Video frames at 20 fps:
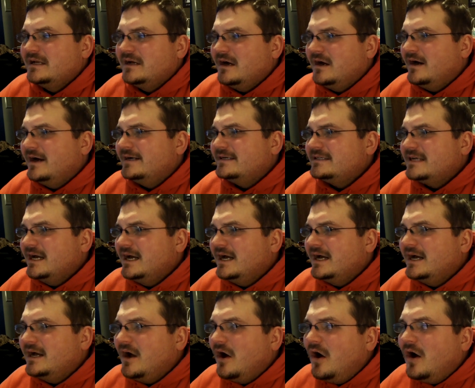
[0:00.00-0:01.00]
Alright,
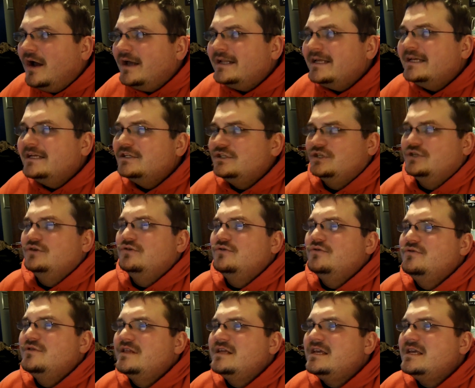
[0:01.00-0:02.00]
on
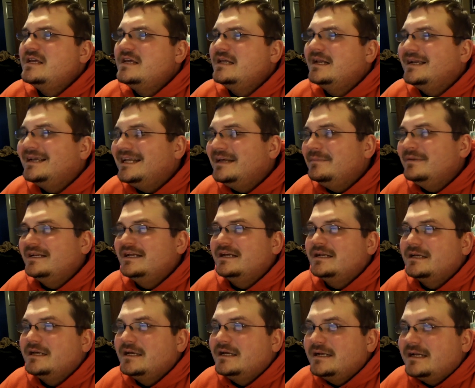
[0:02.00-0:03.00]
into the
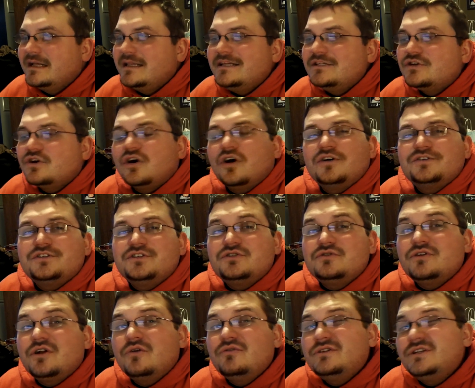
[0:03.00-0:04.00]
limited. Now, these are cards that
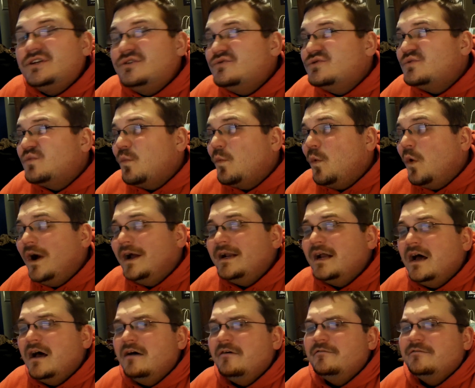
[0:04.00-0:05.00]
you can only use
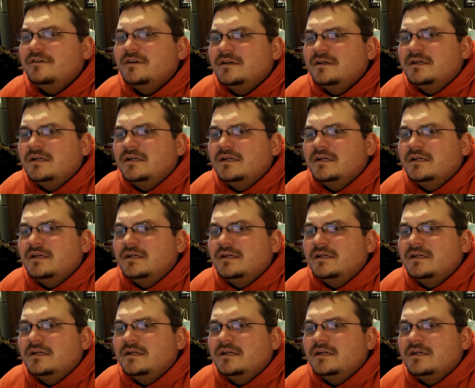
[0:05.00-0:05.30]
1 of.